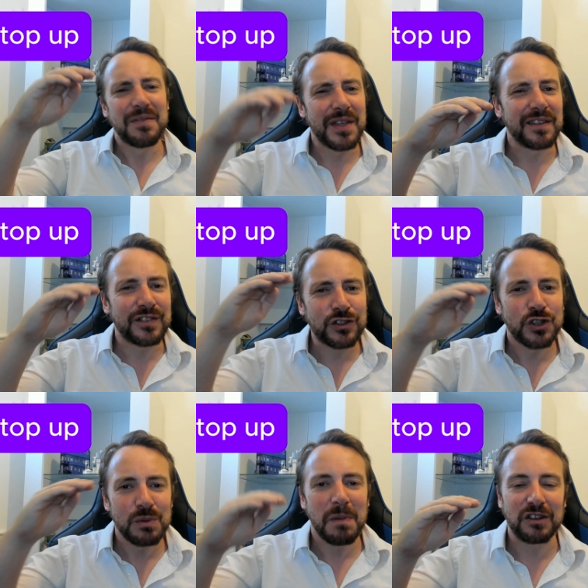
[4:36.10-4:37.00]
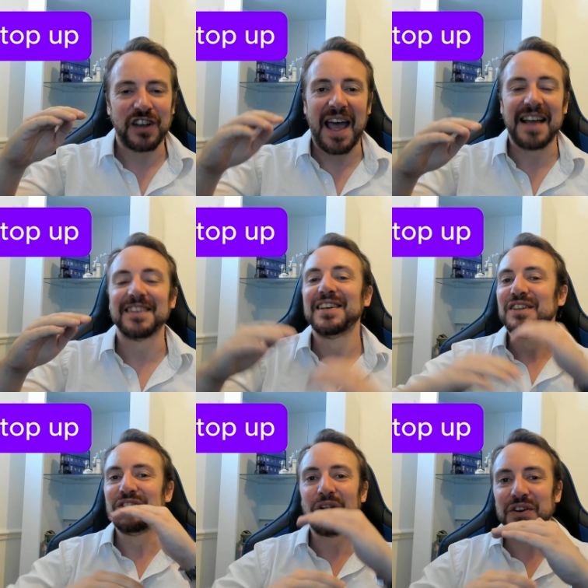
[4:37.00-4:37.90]
there's too much head,
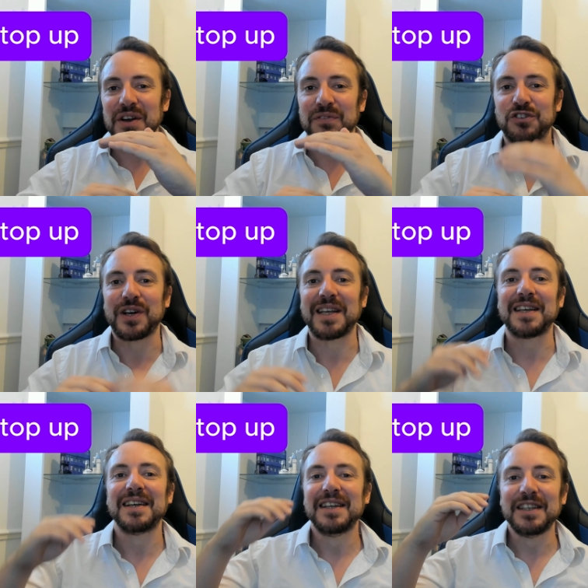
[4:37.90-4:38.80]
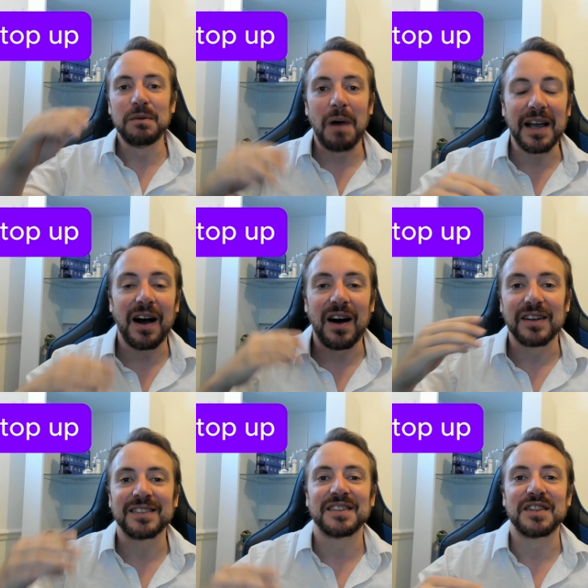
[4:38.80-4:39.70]
not enough drink, you might
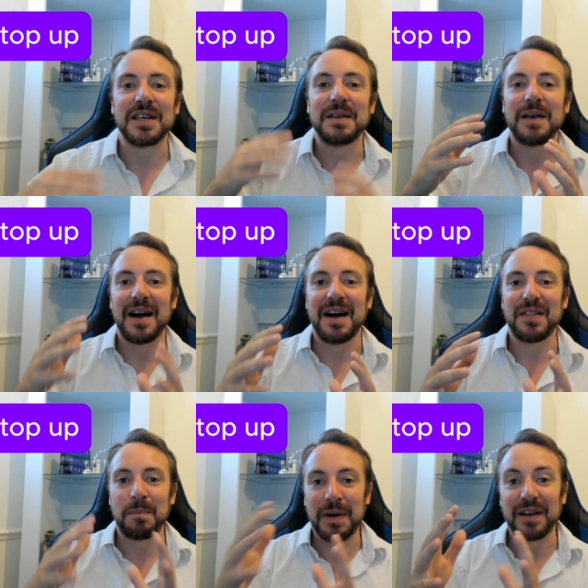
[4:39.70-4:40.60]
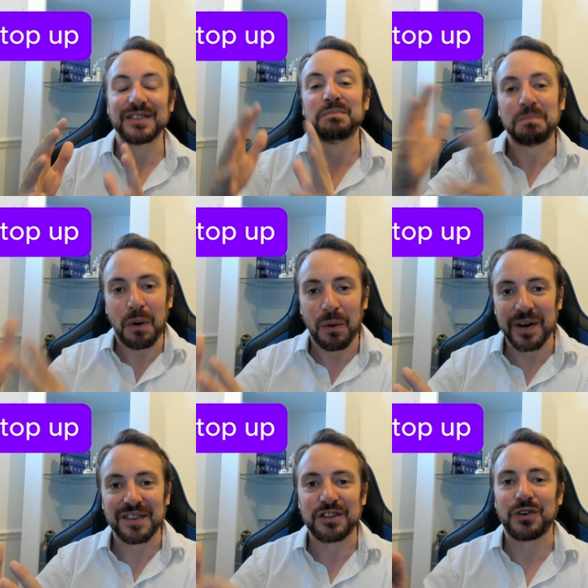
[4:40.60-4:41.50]
ask the uh, the person
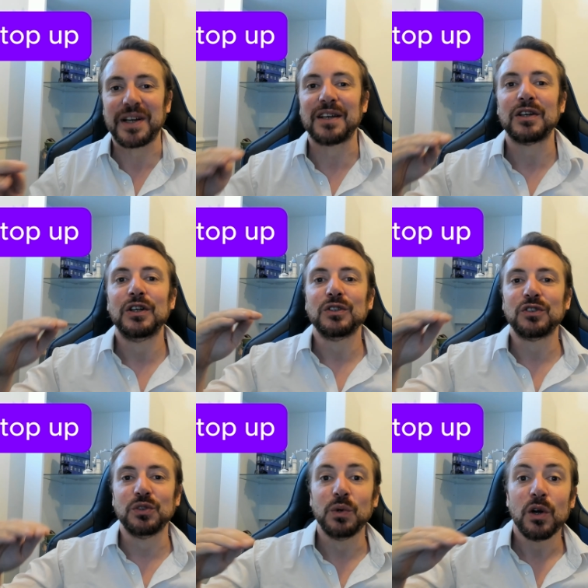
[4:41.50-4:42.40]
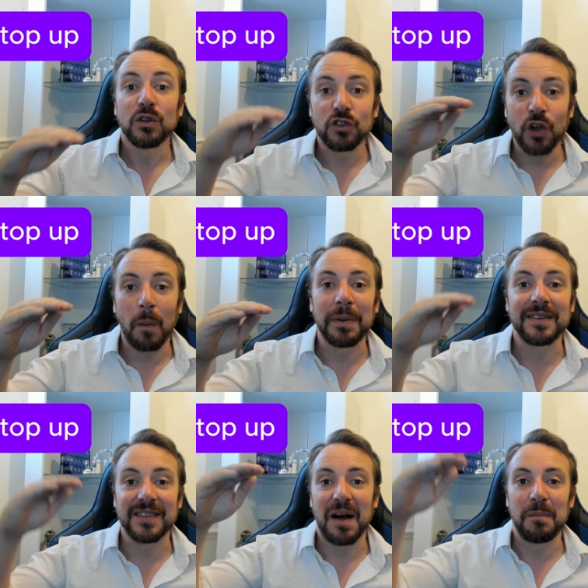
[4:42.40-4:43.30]
pouring the drink to top
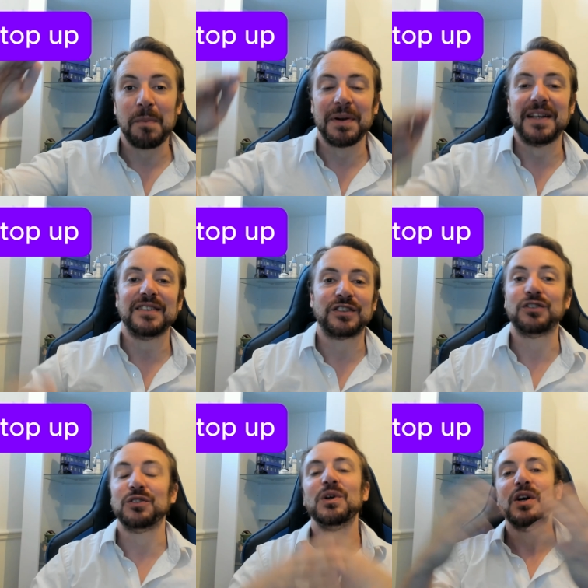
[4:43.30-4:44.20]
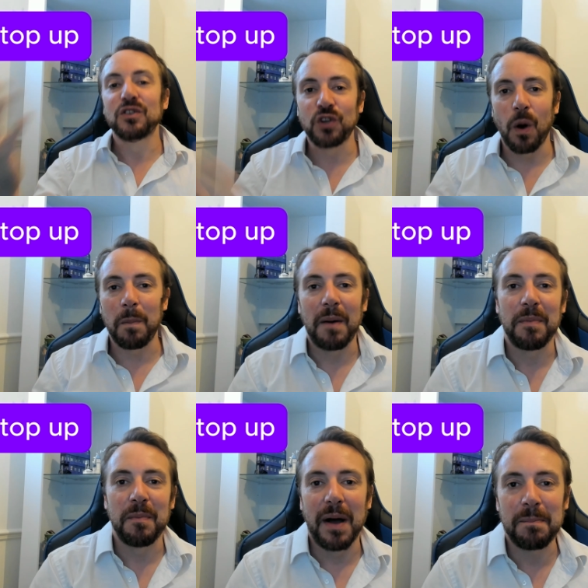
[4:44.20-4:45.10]
it up, please. Could you top
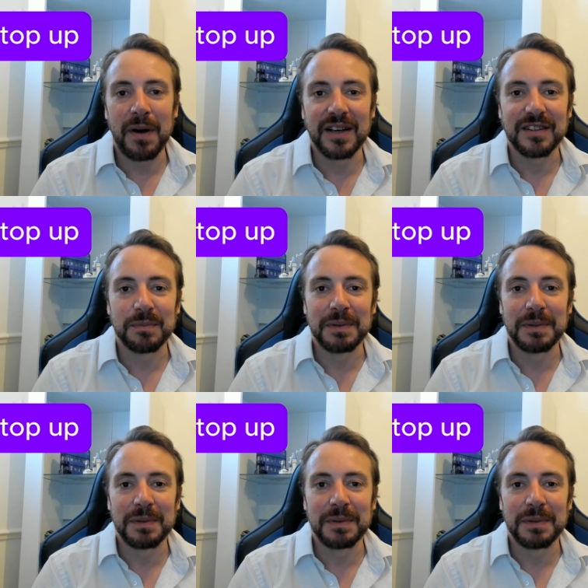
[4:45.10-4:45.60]
up my pint,